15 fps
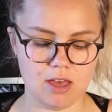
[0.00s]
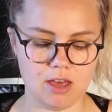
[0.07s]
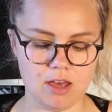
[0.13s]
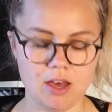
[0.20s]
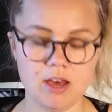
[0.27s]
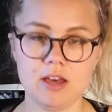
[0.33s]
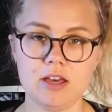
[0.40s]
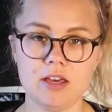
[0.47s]

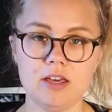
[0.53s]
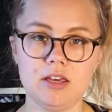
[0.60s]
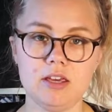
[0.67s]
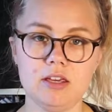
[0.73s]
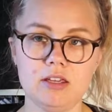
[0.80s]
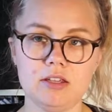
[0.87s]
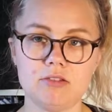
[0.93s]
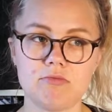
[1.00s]

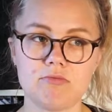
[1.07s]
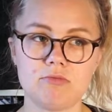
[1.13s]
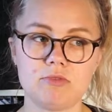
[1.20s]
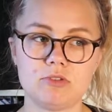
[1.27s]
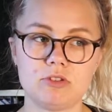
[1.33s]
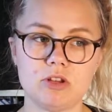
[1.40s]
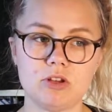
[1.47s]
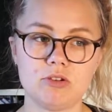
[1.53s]
I
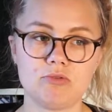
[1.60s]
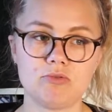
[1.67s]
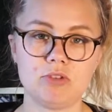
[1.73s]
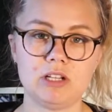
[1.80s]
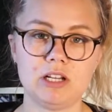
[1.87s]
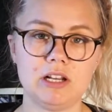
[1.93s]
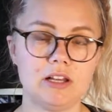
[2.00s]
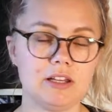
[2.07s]
don't
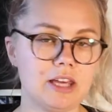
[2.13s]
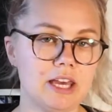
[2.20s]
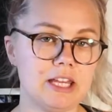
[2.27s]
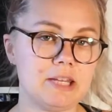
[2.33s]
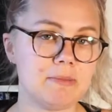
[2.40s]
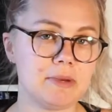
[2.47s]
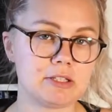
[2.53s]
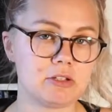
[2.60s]
really like
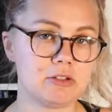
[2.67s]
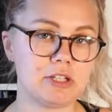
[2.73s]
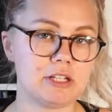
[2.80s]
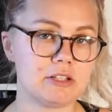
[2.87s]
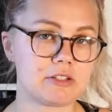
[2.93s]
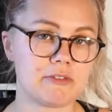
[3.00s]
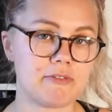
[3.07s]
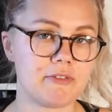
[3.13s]
any metal
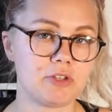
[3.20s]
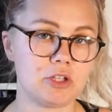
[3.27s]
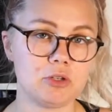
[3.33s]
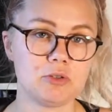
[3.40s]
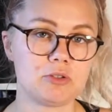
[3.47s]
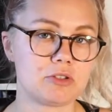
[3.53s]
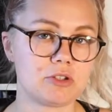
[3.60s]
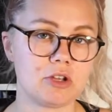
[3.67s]
needles I've ever
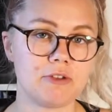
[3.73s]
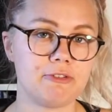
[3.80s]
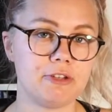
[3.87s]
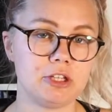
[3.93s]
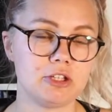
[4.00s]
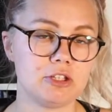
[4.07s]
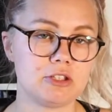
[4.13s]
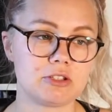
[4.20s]
used, so I
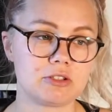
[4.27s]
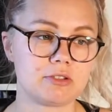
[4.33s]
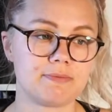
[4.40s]
figured